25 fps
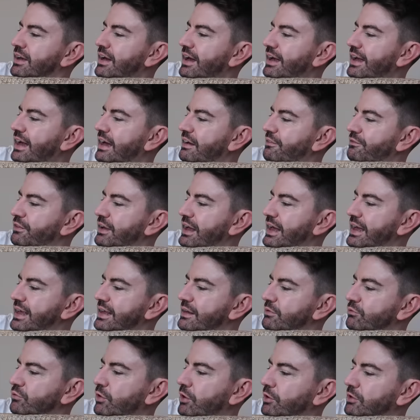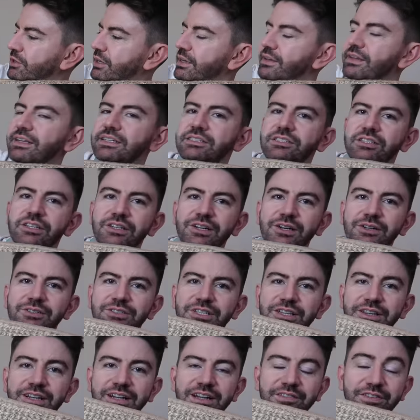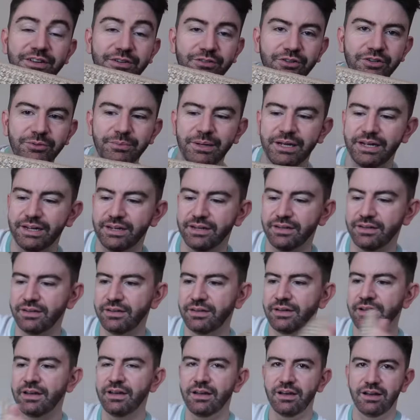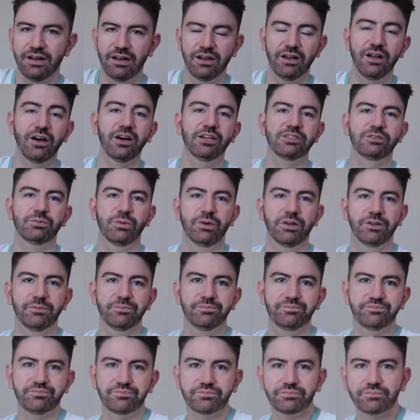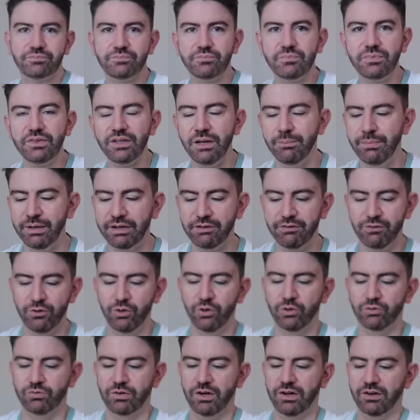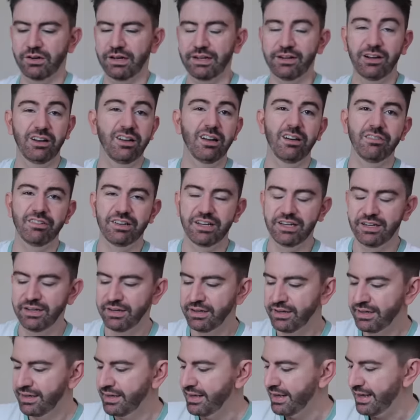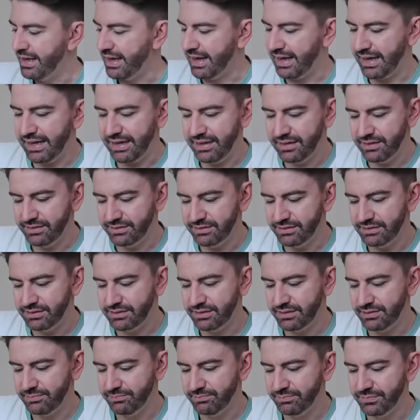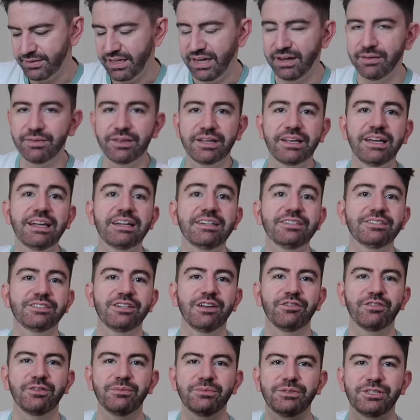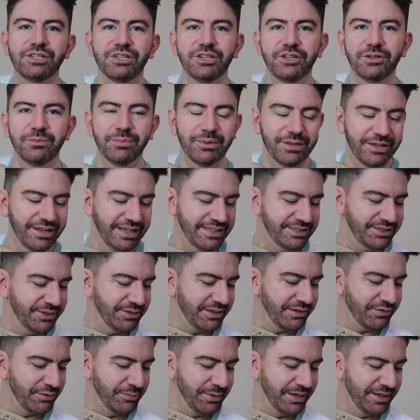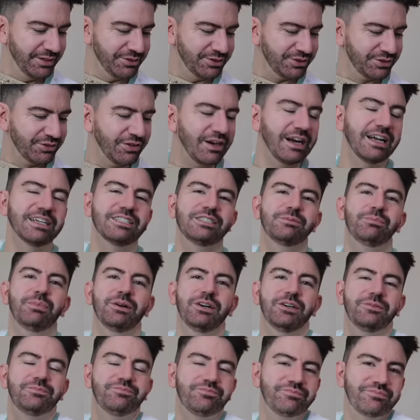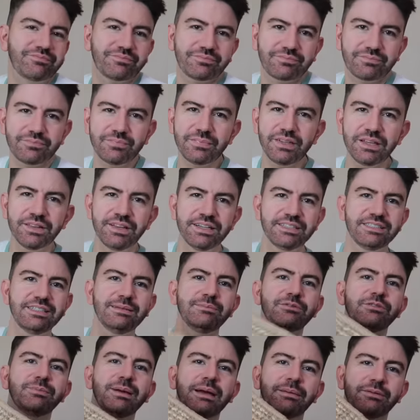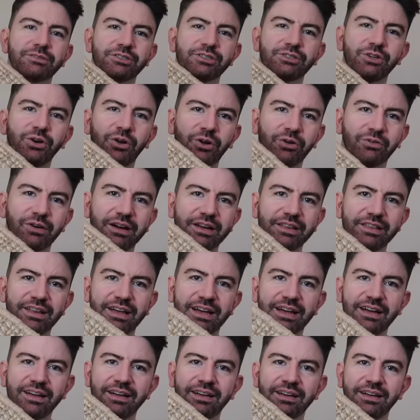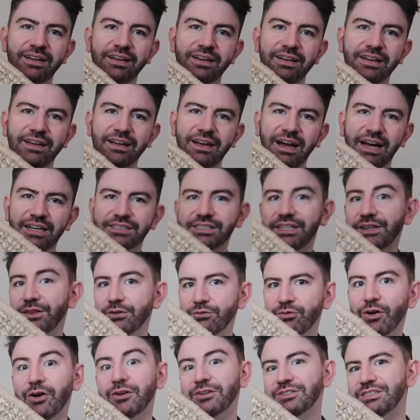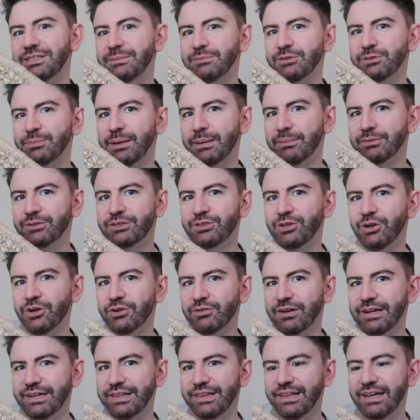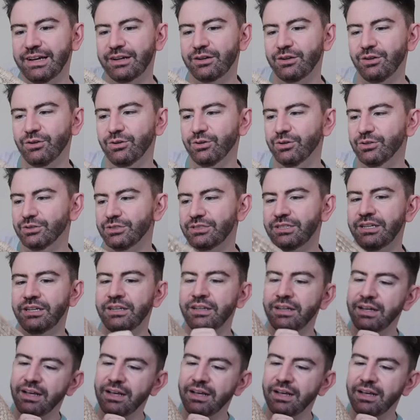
I have a rug like this that goes in the living room here, a large one, a big floor rug, and I love it. And yeah, the kittens love them too, but they do give them a little scratch, but they seem to be able to tolerate that, as in the rug seems to be able to tolerate their claws.